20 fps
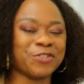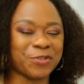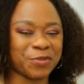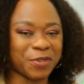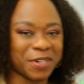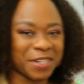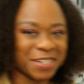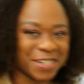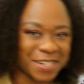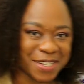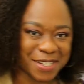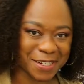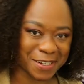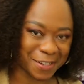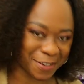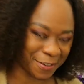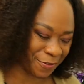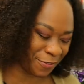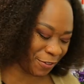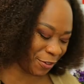during the
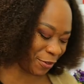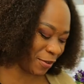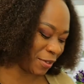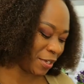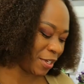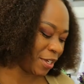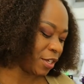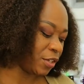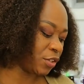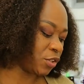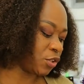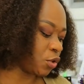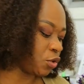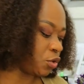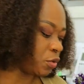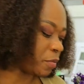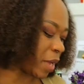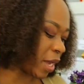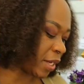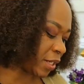interview. So
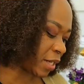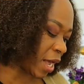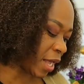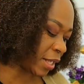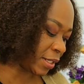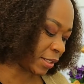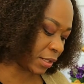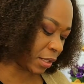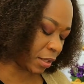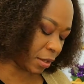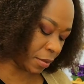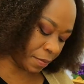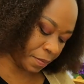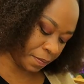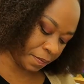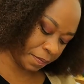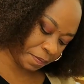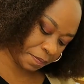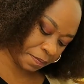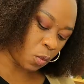you might ask them,
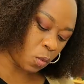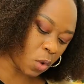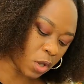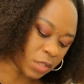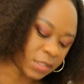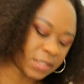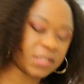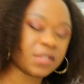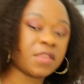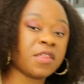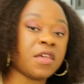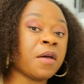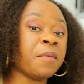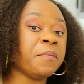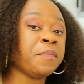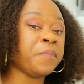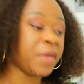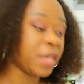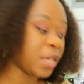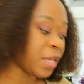what's their
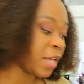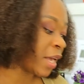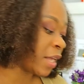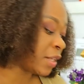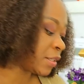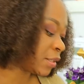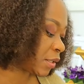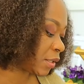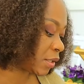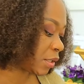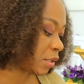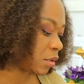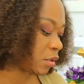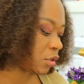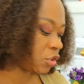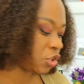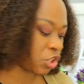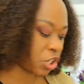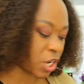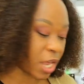biggest
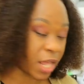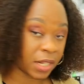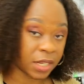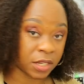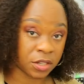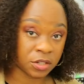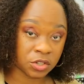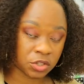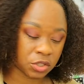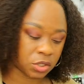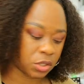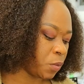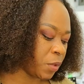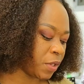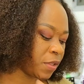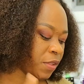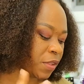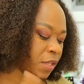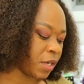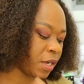challenge
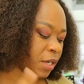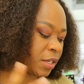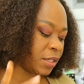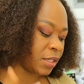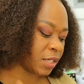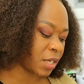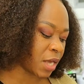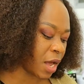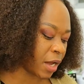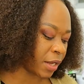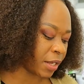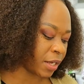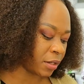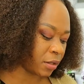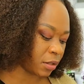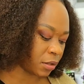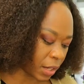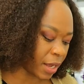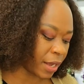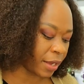with their
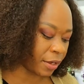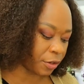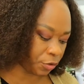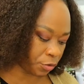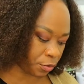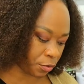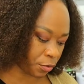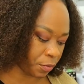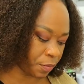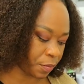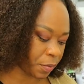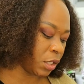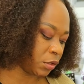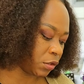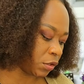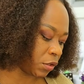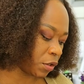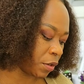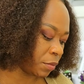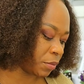target client group in
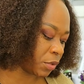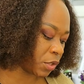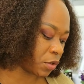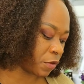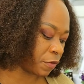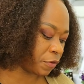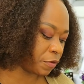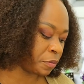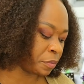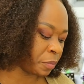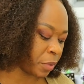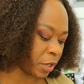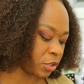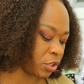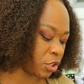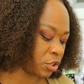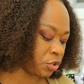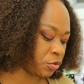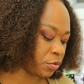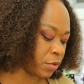terms of
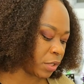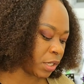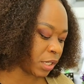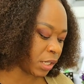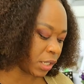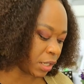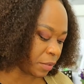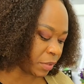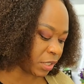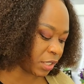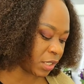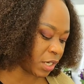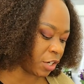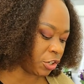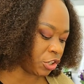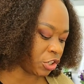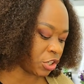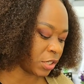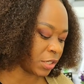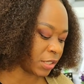budgetary
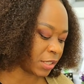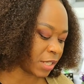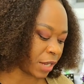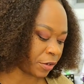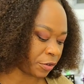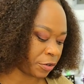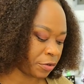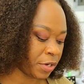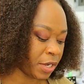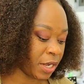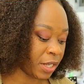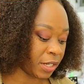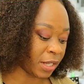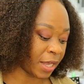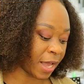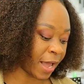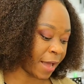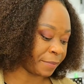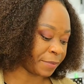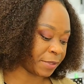limitations that create
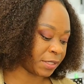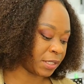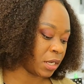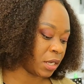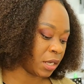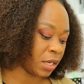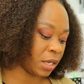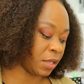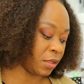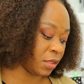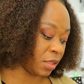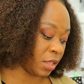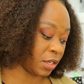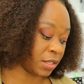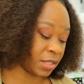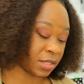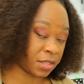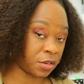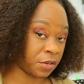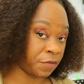gaps in their
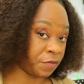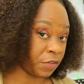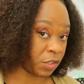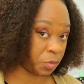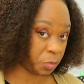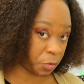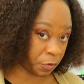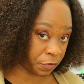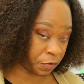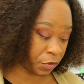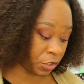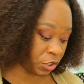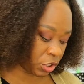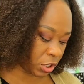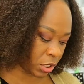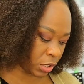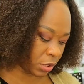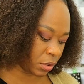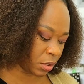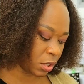service
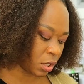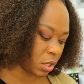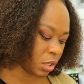provision?